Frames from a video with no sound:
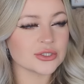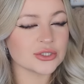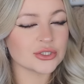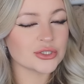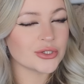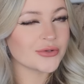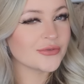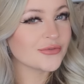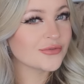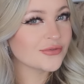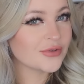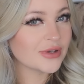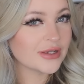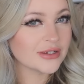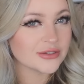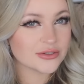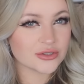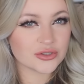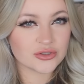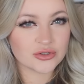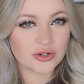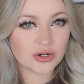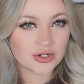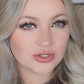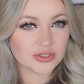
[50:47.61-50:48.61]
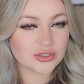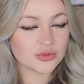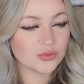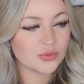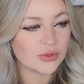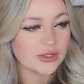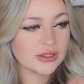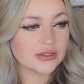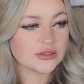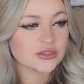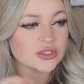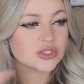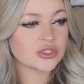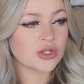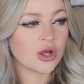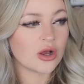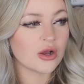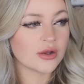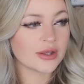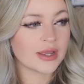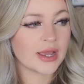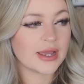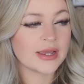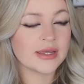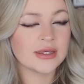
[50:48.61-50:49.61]
So fingers crossed we can
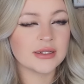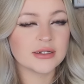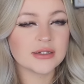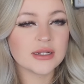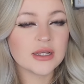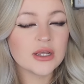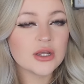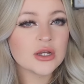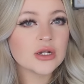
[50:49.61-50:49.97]
start getting